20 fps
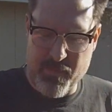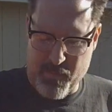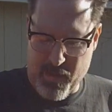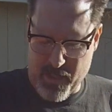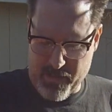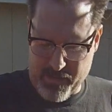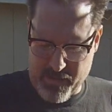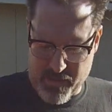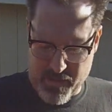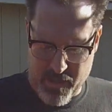
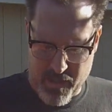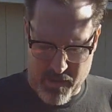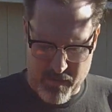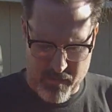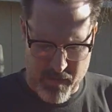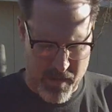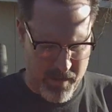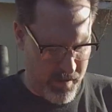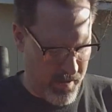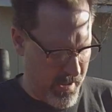melted down
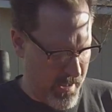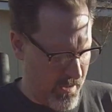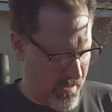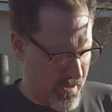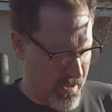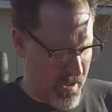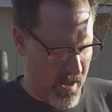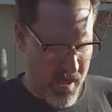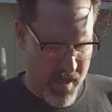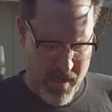around the
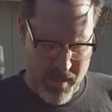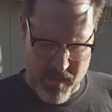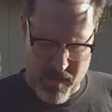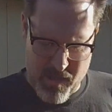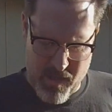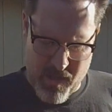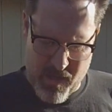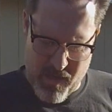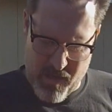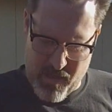outside.
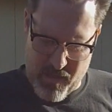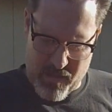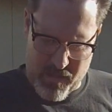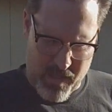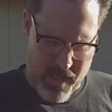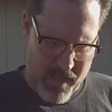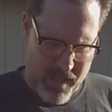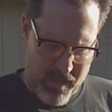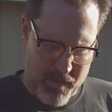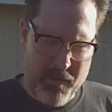
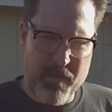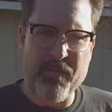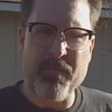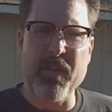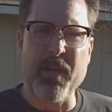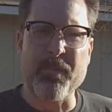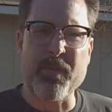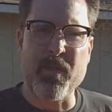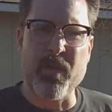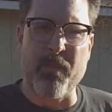Let me
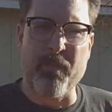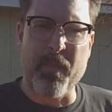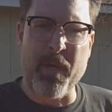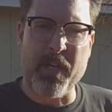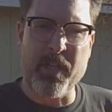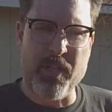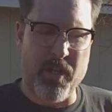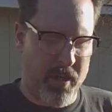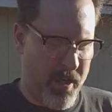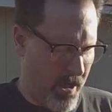flip to a
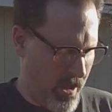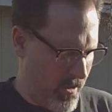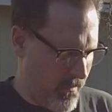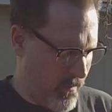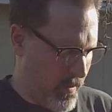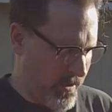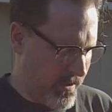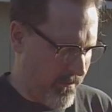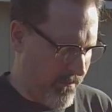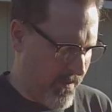picture here of
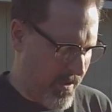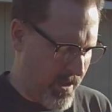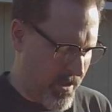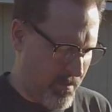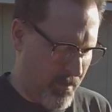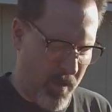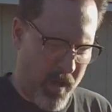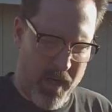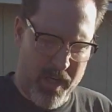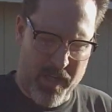what the
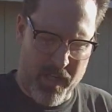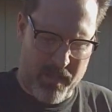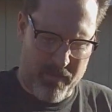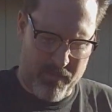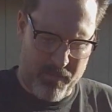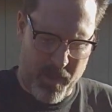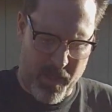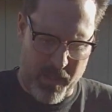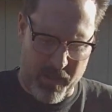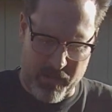finished
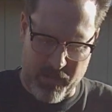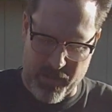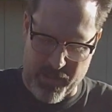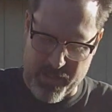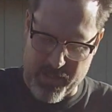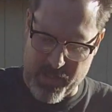product looks